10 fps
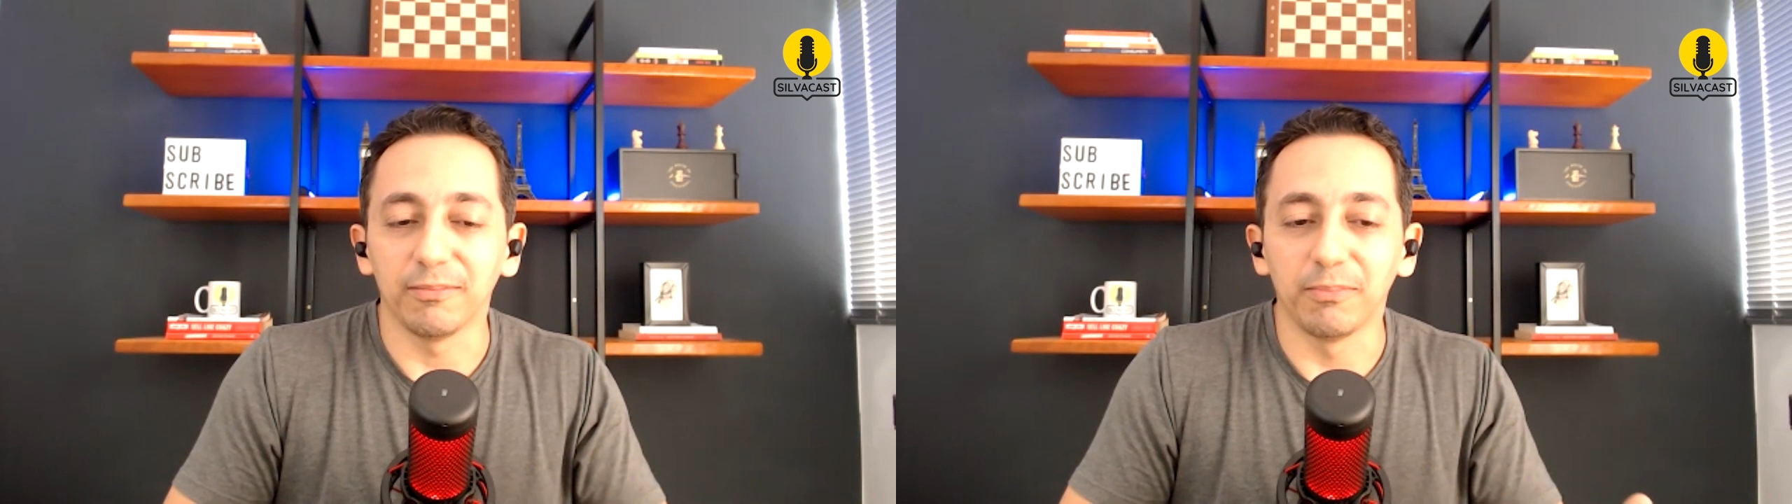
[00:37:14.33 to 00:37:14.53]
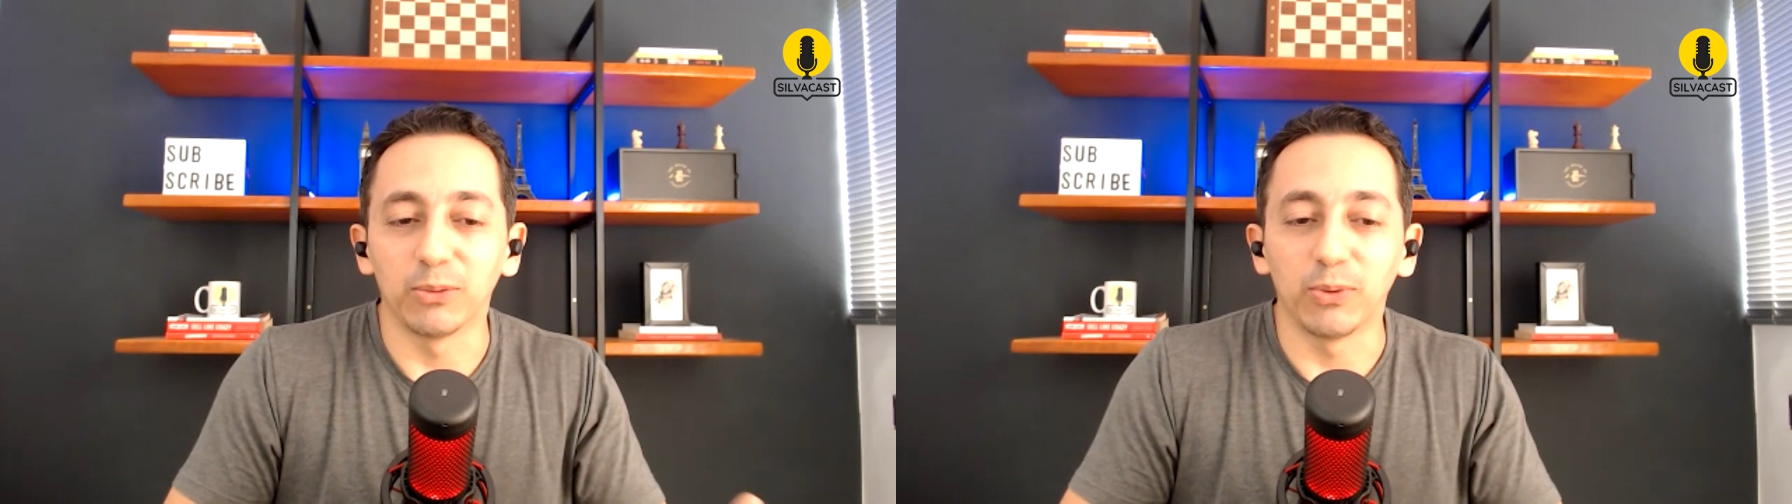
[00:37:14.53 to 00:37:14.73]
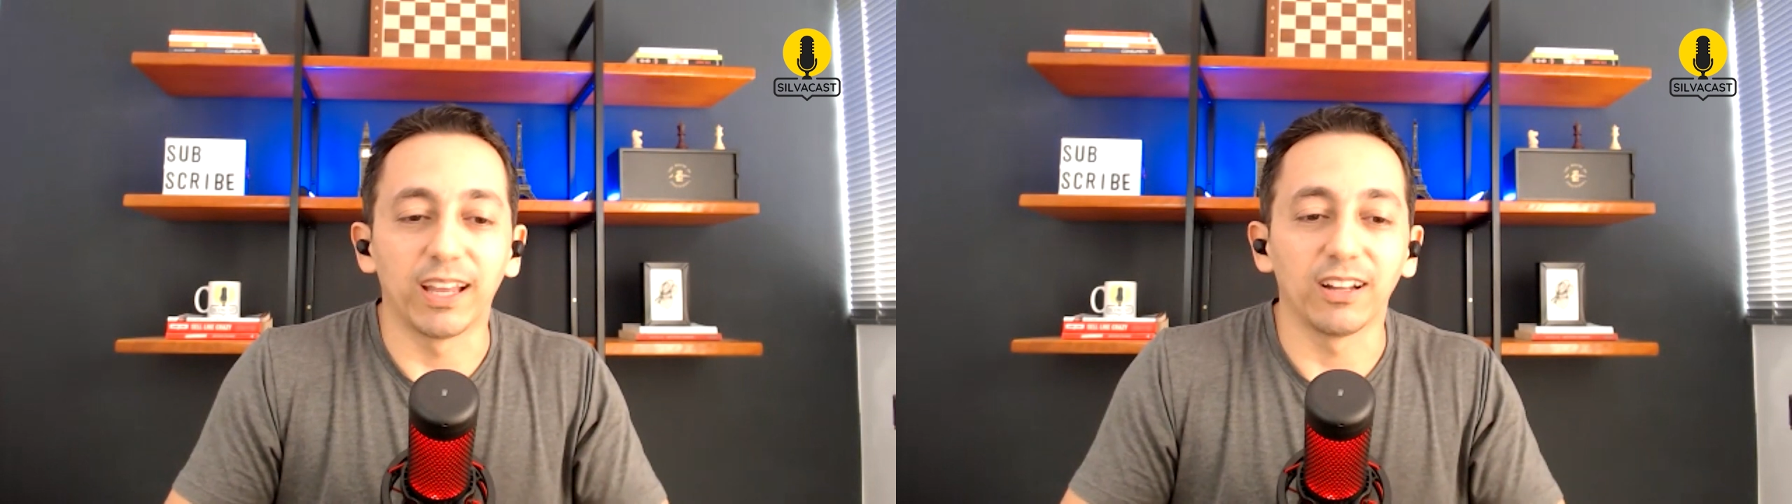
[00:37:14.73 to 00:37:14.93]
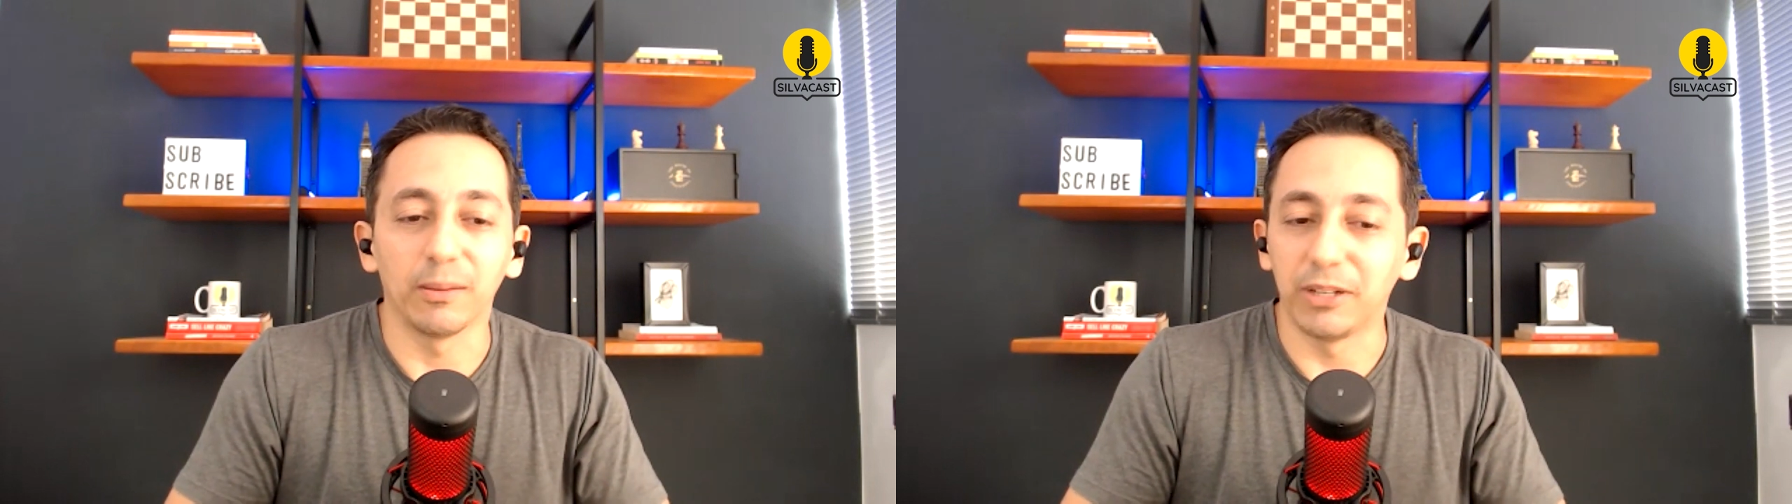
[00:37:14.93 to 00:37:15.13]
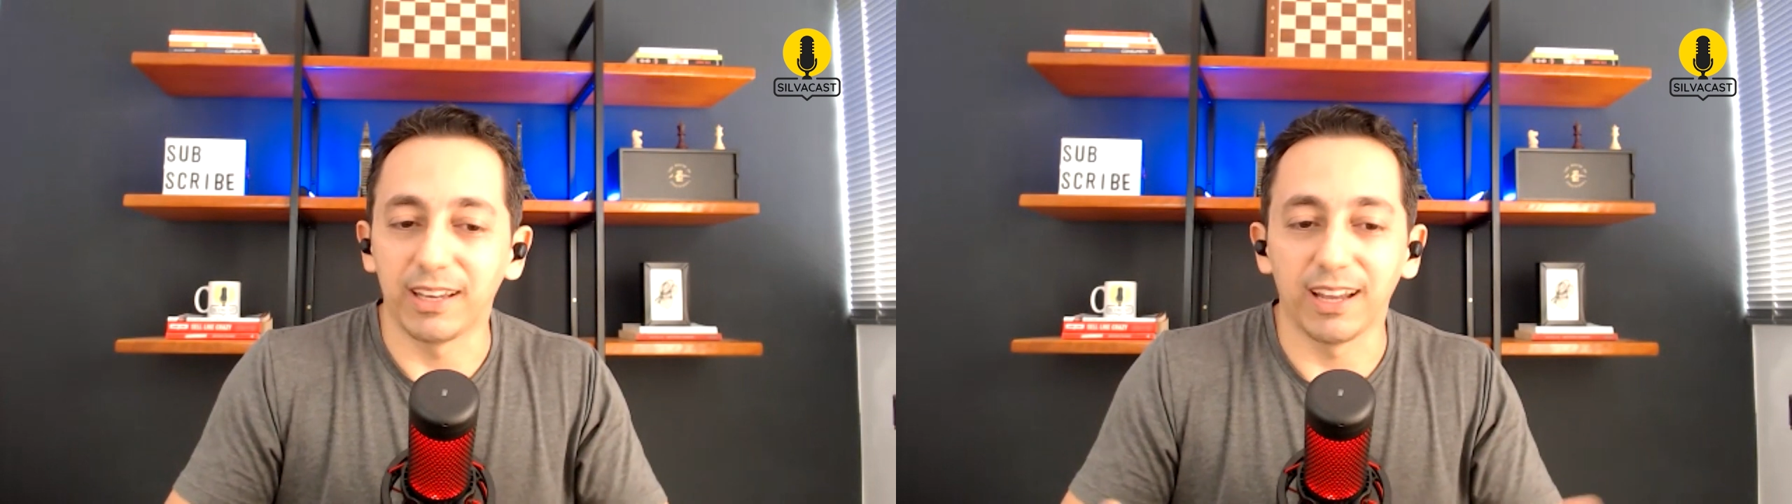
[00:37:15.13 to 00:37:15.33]
but we can
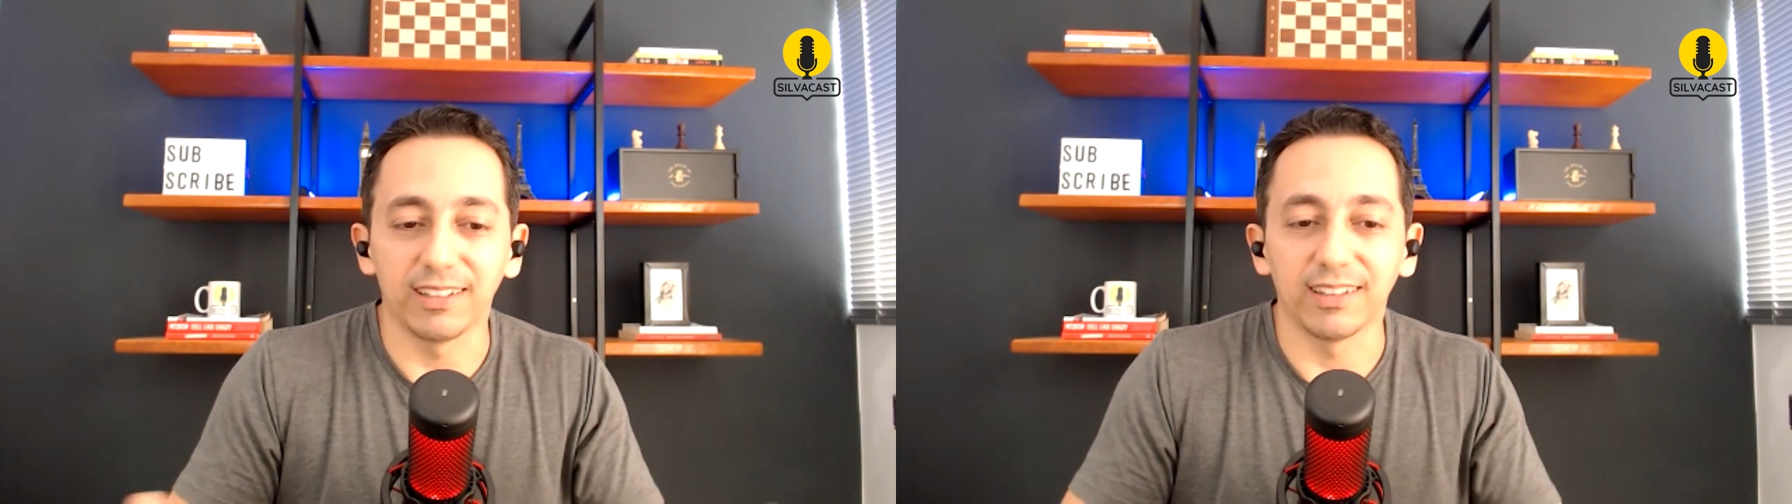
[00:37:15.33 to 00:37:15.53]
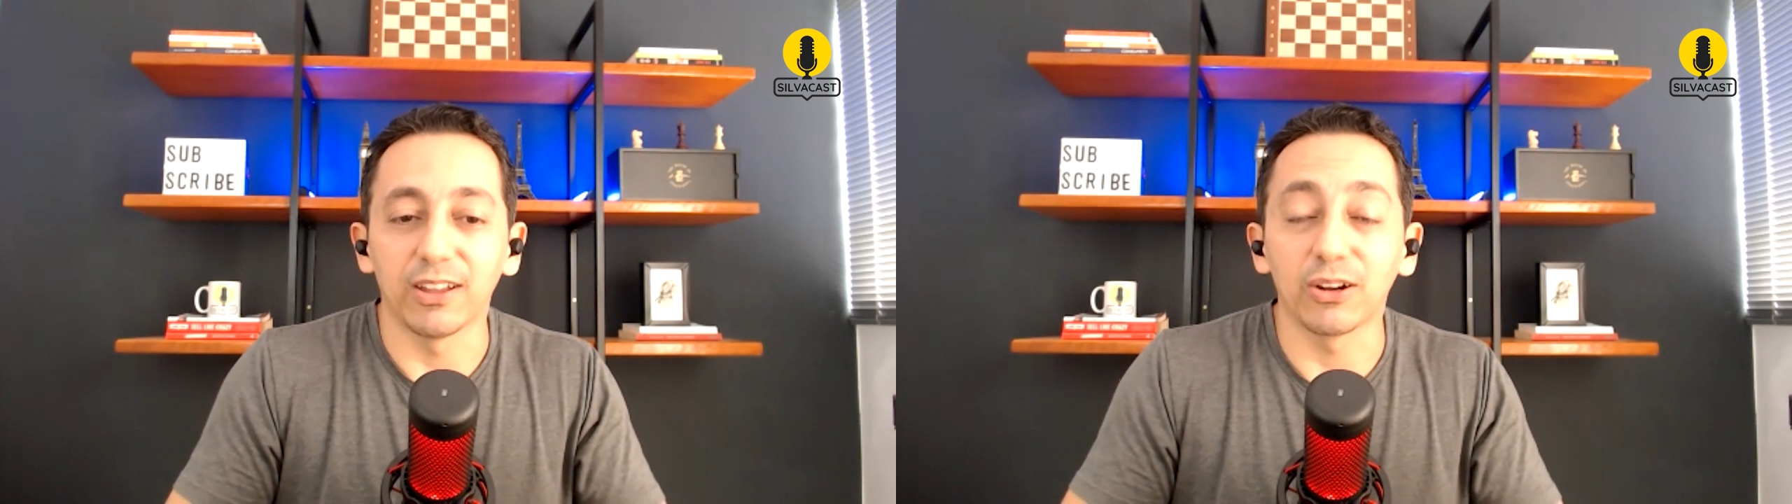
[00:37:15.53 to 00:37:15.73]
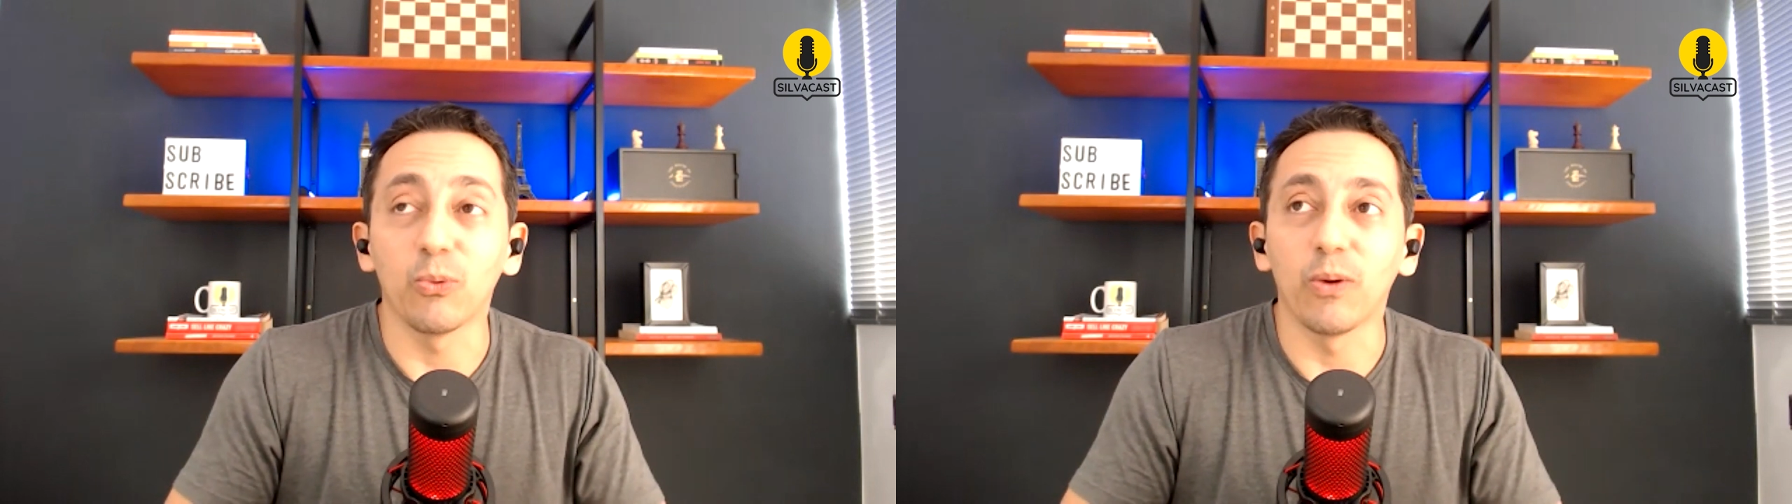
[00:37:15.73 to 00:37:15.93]
communicate in another